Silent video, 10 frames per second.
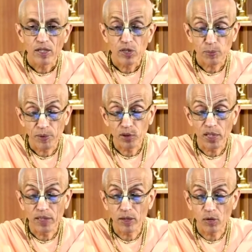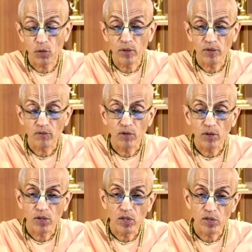Especially in the lower
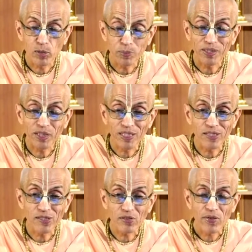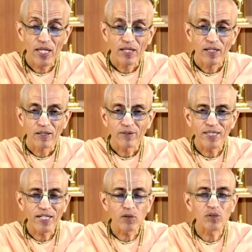uh, species,
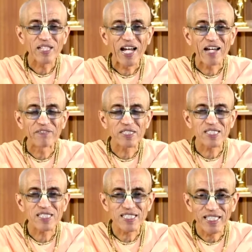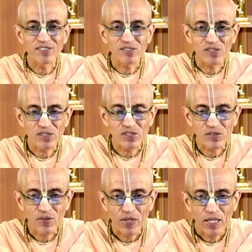they don't have a
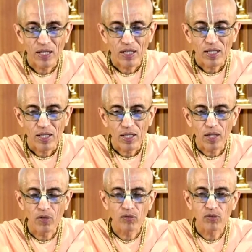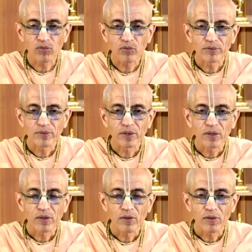sense of
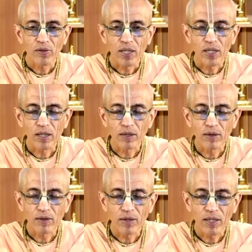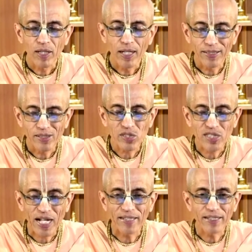uh,
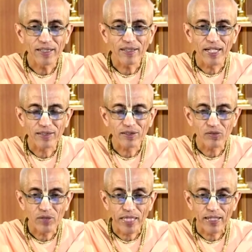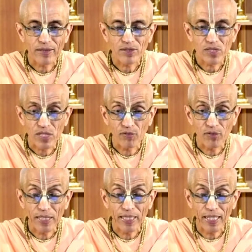understanding that they are
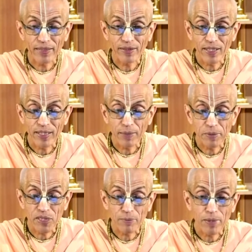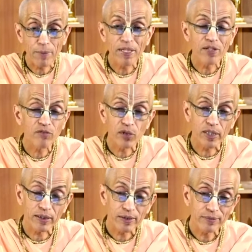suffering and there can be some remedy for
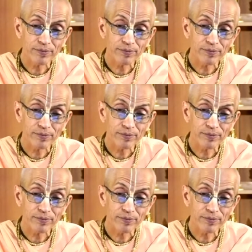it.